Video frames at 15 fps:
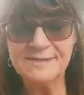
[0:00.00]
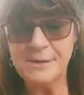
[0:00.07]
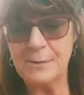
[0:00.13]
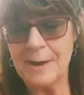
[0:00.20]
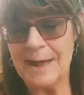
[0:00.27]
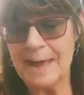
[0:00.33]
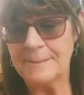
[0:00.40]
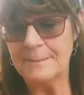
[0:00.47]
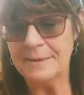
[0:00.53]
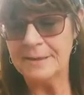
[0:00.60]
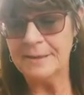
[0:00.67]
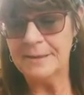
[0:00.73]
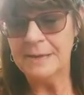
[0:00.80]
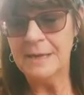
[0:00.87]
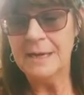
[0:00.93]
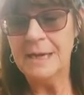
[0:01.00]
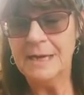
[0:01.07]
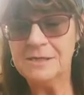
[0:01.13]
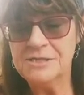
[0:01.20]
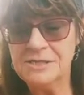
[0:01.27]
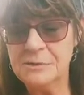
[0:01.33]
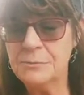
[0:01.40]
so happy,
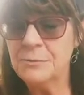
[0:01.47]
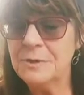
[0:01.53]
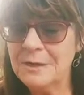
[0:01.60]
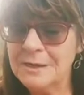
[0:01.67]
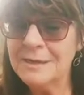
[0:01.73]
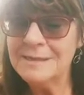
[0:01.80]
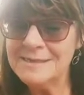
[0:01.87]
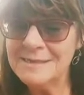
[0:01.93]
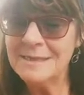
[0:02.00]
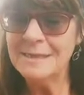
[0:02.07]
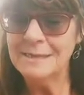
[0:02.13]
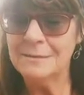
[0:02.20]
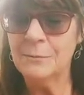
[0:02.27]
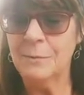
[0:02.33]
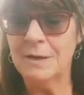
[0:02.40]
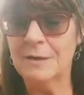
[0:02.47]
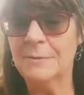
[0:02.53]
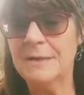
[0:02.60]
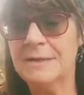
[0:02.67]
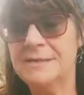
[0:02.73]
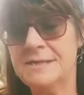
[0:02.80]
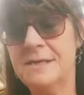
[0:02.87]
and she really did want to
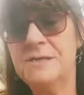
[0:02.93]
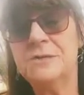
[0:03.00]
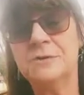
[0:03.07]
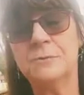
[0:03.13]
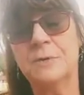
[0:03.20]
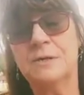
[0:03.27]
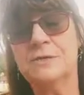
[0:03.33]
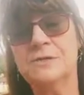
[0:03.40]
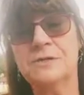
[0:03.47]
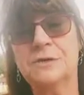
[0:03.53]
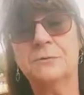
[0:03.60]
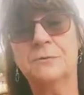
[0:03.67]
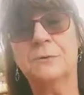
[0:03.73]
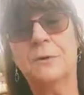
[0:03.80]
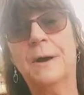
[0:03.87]
be a teacher when she grew